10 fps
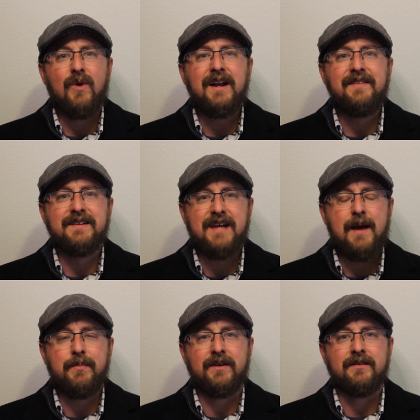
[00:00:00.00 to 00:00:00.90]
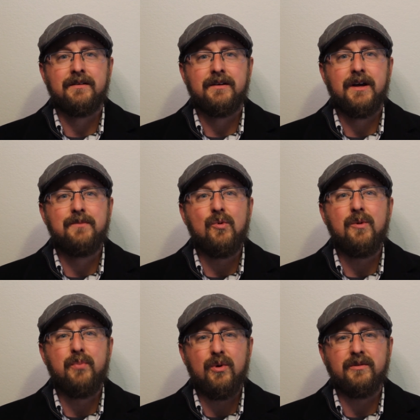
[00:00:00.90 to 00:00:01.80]
Why did this happen? And
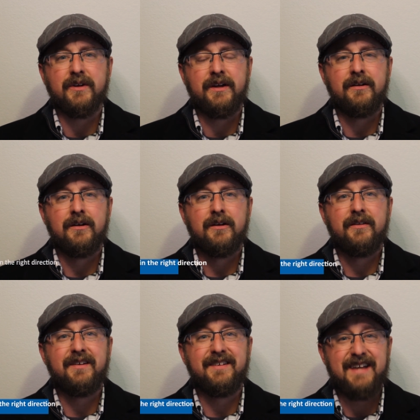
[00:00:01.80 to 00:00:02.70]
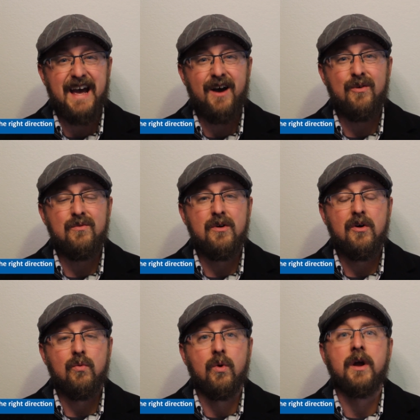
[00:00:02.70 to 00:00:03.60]
more importantly, this is how
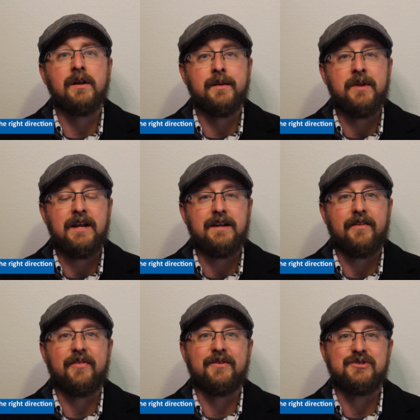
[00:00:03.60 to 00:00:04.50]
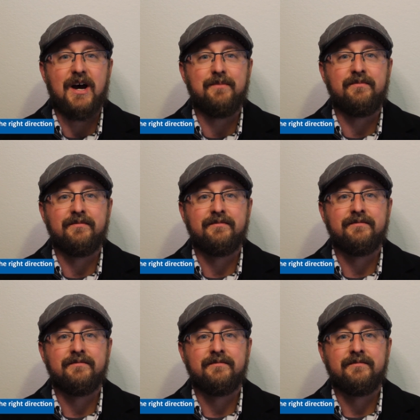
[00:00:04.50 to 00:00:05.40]
we're going to eliminate death on the job.
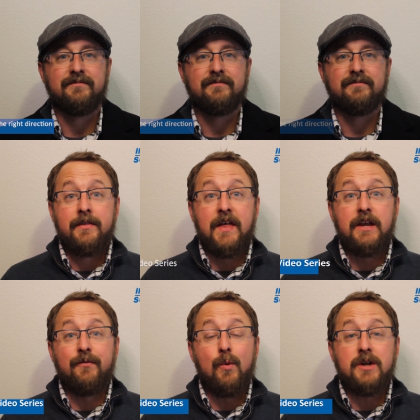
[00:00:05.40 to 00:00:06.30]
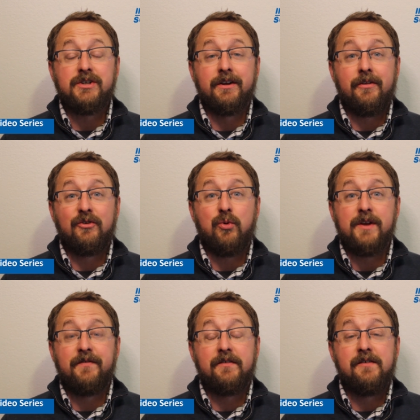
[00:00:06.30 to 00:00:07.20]
Thank you for watching another
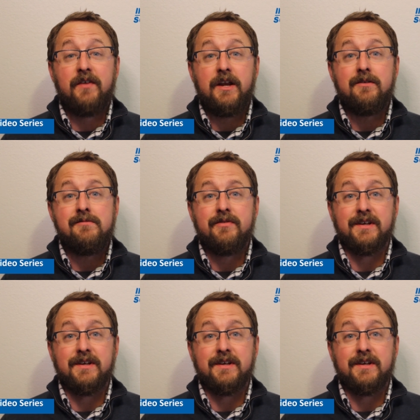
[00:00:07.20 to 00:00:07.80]
2050 video.